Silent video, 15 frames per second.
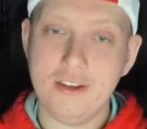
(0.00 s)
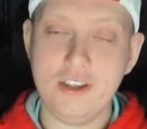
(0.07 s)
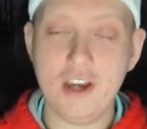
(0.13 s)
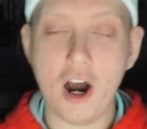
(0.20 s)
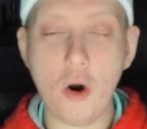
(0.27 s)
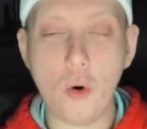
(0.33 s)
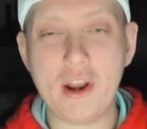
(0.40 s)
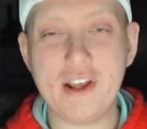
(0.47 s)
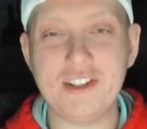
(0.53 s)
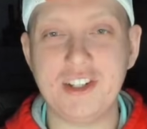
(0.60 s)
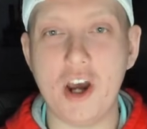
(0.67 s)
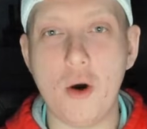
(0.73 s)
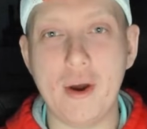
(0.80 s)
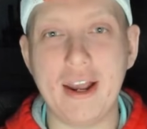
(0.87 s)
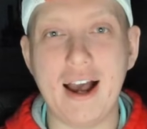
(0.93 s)
Yo, what is
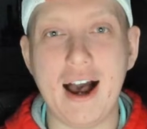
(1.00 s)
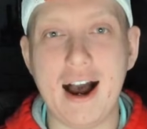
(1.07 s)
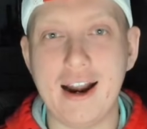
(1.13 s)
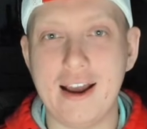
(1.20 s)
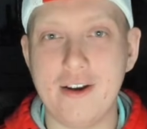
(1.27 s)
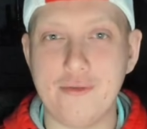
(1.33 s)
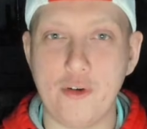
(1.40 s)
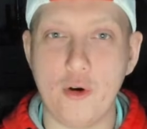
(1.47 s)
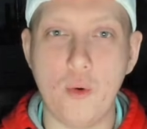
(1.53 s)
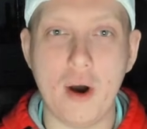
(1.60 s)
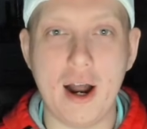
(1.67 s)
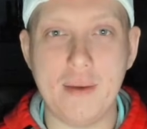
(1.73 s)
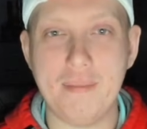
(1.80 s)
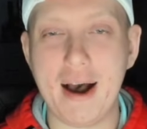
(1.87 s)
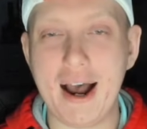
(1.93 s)
going on,
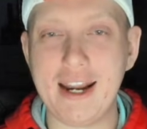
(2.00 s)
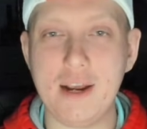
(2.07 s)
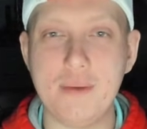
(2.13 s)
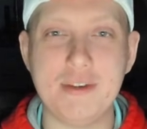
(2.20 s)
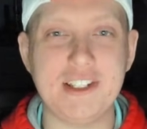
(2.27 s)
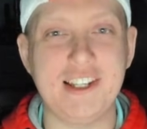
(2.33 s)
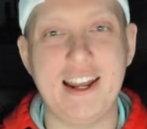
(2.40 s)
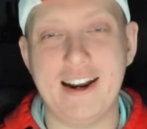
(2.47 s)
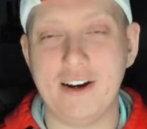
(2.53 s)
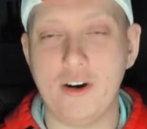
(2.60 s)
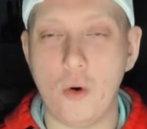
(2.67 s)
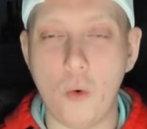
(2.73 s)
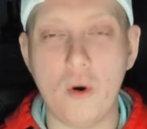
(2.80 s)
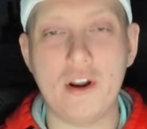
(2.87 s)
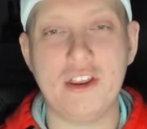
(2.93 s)
everyone? My name is Nick,
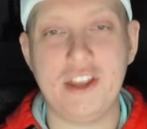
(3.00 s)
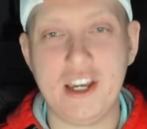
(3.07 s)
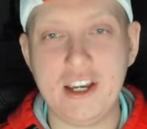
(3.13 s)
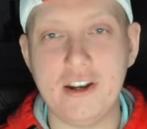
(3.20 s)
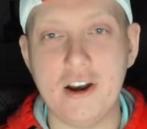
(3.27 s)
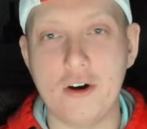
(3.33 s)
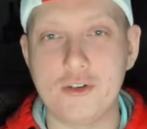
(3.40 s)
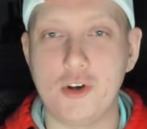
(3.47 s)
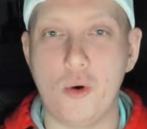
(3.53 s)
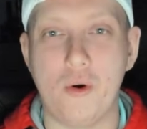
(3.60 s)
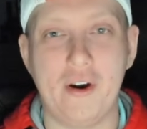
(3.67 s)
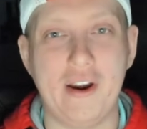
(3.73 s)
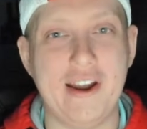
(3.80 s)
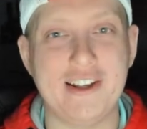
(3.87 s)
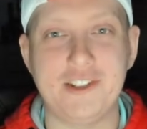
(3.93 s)
or The
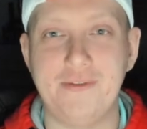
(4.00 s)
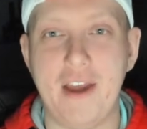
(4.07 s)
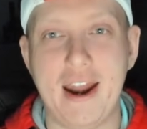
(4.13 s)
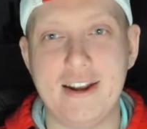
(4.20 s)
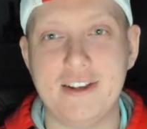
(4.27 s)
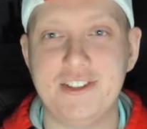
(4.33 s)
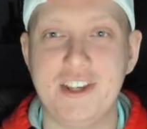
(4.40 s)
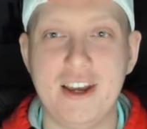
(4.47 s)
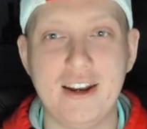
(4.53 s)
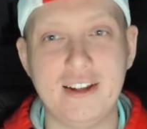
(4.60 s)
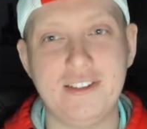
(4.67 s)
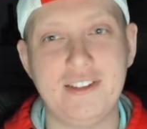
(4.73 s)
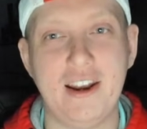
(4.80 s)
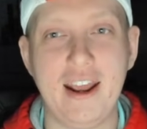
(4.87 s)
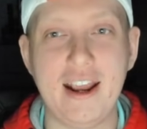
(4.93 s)
Notorious Fantasy, and
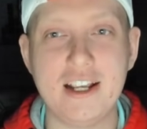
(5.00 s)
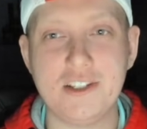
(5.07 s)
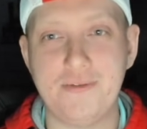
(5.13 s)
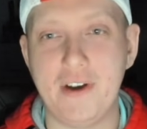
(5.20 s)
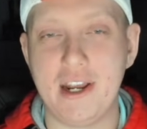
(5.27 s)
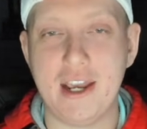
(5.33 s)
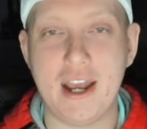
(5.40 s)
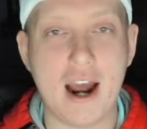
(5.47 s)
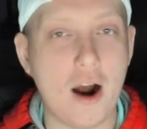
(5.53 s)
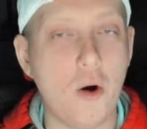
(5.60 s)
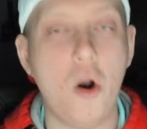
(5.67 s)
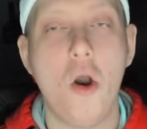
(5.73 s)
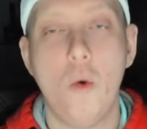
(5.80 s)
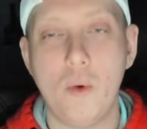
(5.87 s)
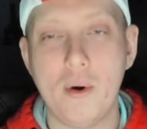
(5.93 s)
in today's video,
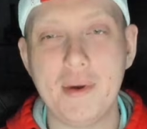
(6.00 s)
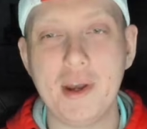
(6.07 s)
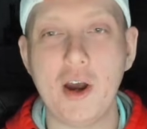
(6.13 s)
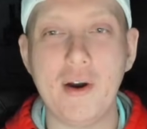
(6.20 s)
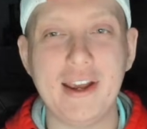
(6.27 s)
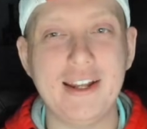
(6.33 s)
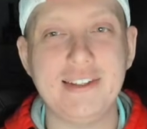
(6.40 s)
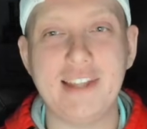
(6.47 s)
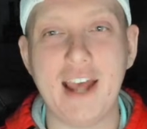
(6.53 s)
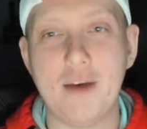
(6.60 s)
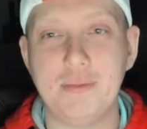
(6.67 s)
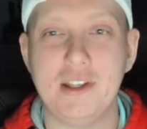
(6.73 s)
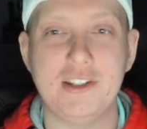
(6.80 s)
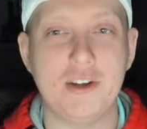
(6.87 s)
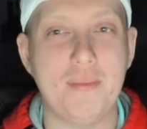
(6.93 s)
we're going to be going
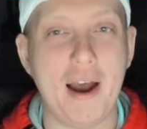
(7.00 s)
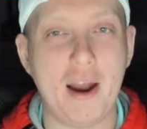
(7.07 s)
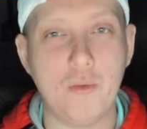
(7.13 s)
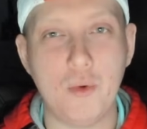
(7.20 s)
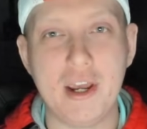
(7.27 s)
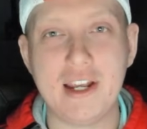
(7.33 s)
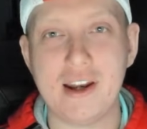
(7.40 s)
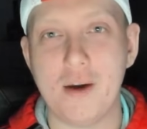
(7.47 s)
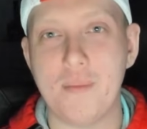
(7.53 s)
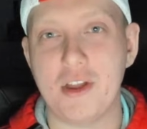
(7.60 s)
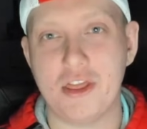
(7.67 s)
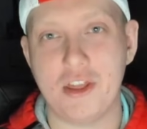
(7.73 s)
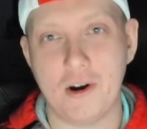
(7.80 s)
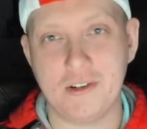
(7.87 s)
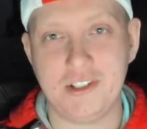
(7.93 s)
in-depth into my week number
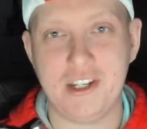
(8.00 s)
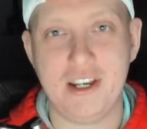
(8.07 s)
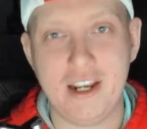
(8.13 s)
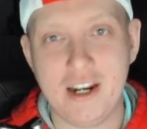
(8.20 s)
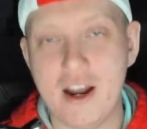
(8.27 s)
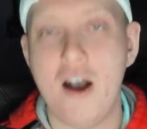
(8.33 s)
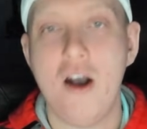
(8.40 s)
13